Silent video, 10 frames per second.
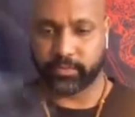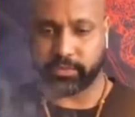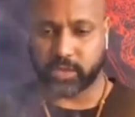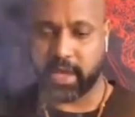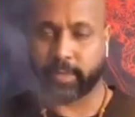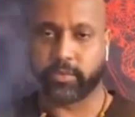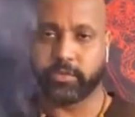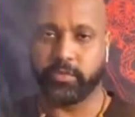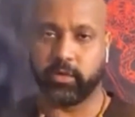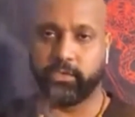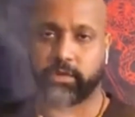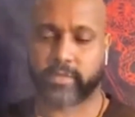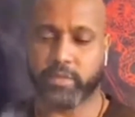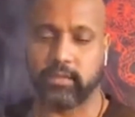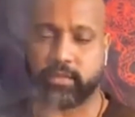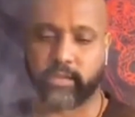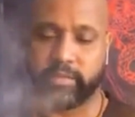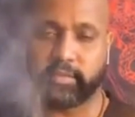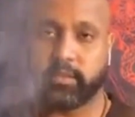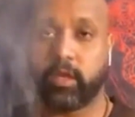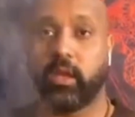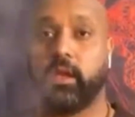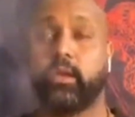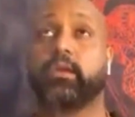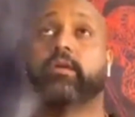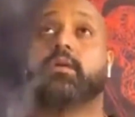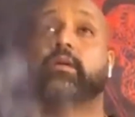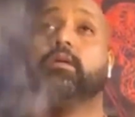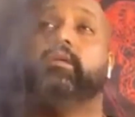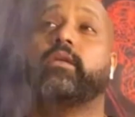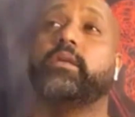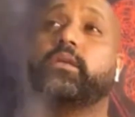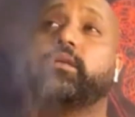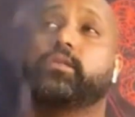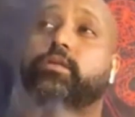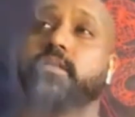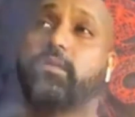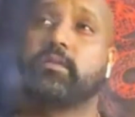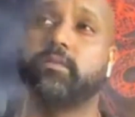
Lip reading: the atmosphere of this incense is,